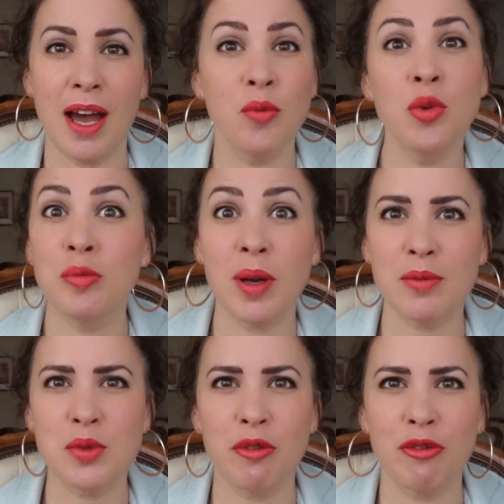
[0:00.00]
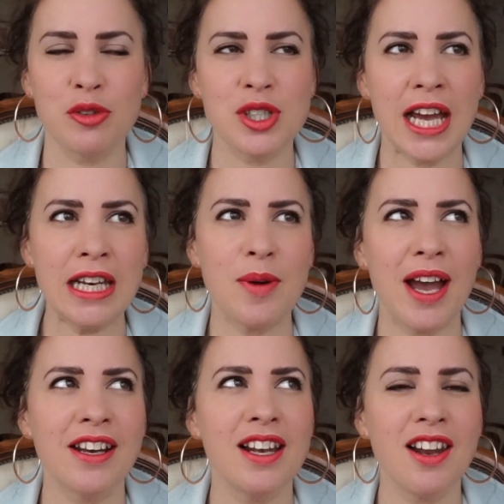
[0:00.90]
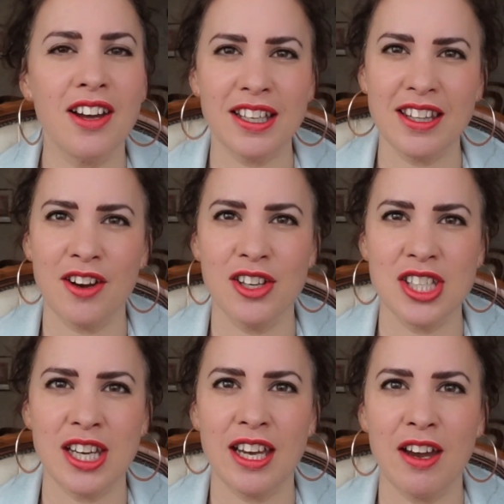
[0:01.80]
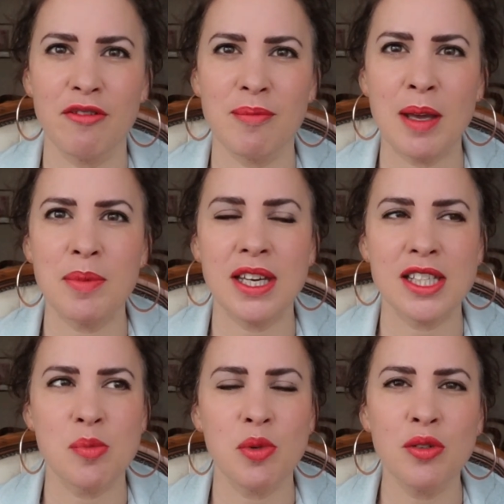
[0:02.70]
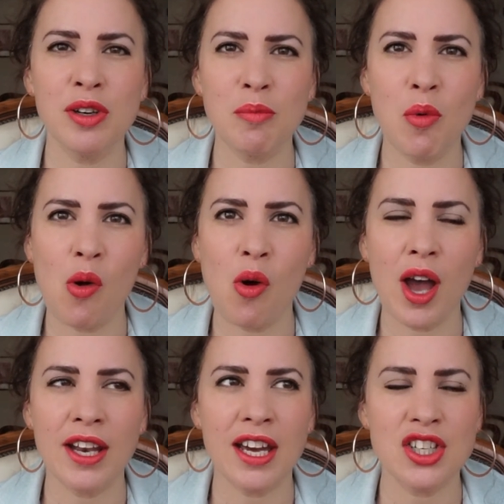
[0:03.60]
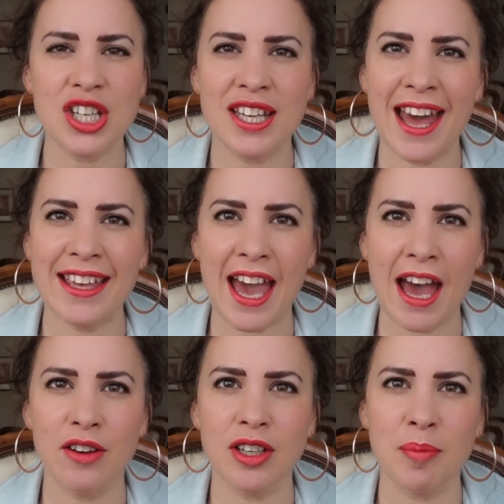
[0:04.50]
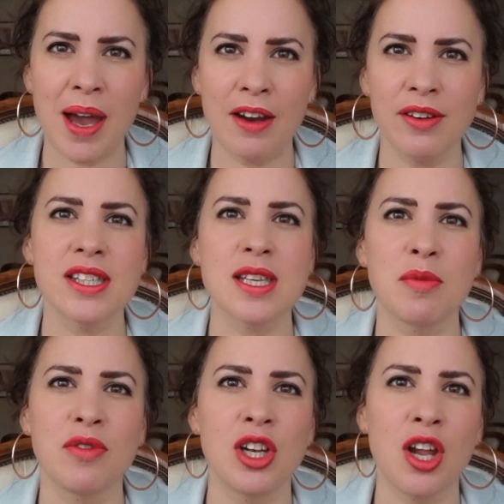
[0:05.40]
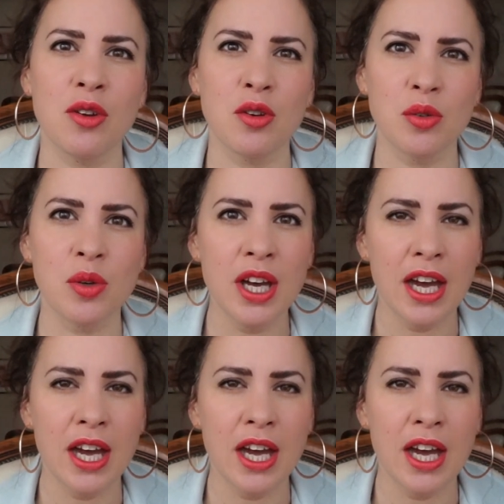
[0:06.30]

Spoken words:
I wouldn't be able to afford it anyway. and I like the idea of maybe exploring more and actually getting out and about in some of the local